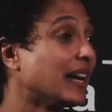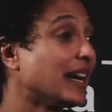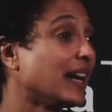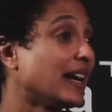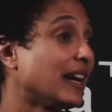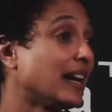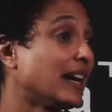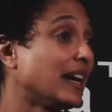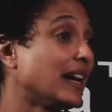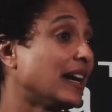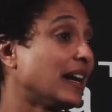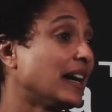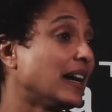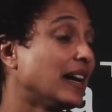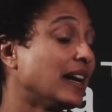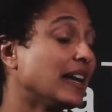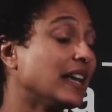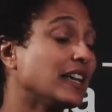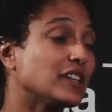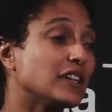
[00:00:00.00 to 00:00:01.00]

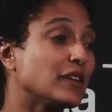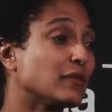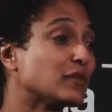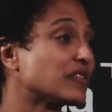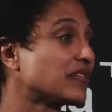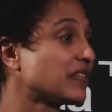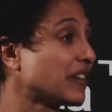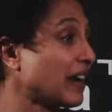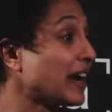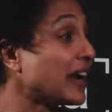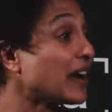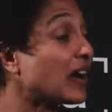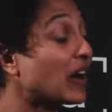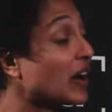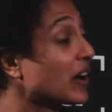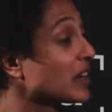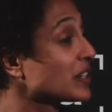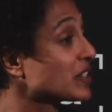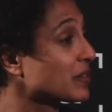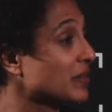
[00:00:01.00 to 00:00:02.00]
It was very
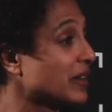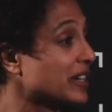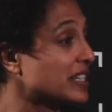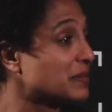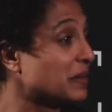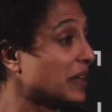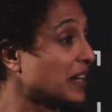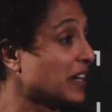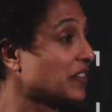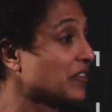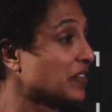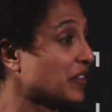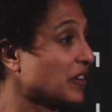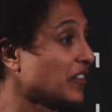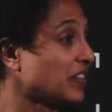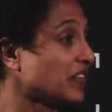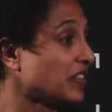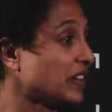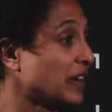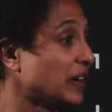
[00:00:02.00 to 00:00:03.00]
hard to raise money for a
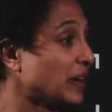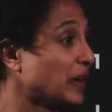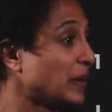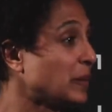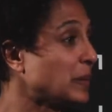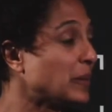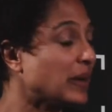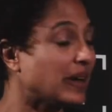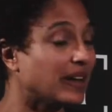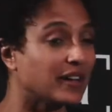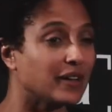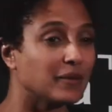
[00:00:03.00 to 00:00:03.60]
film.